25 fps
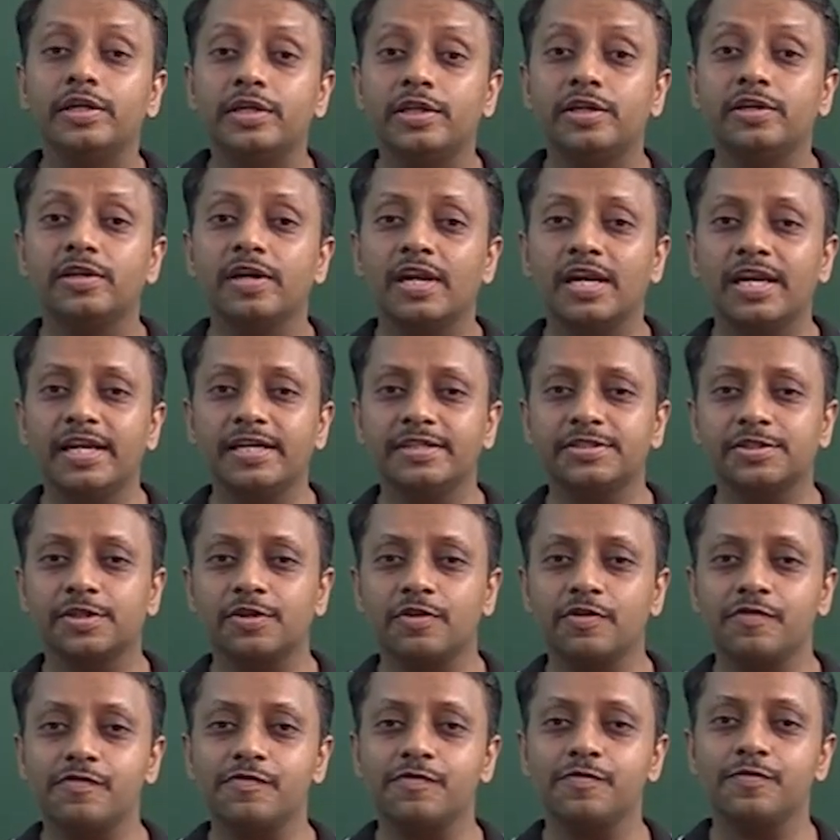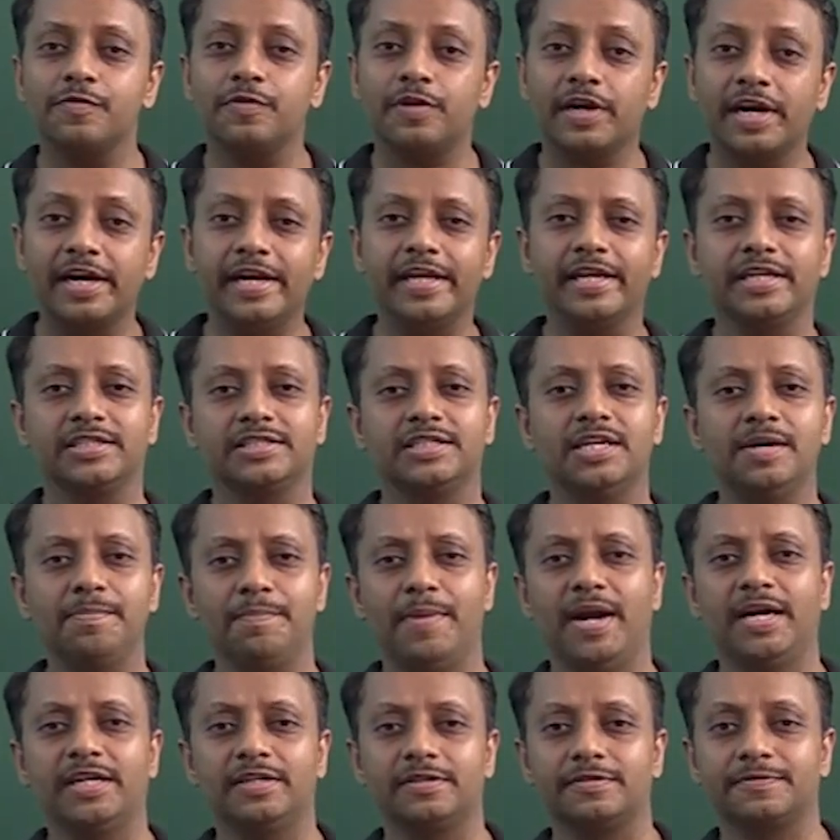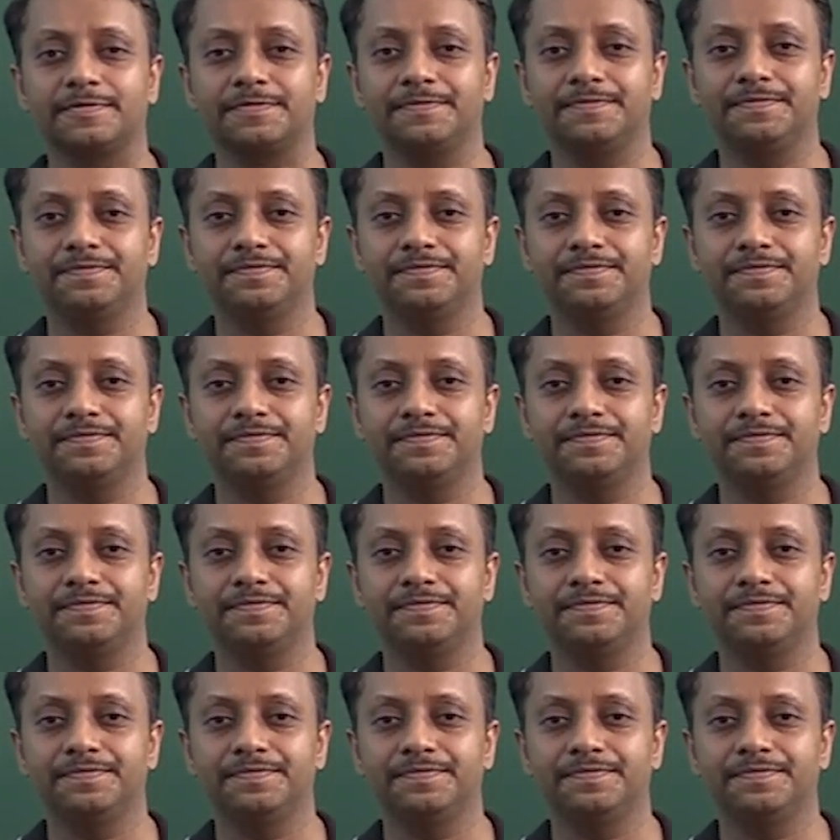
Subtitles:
dual nature of radiation and matter.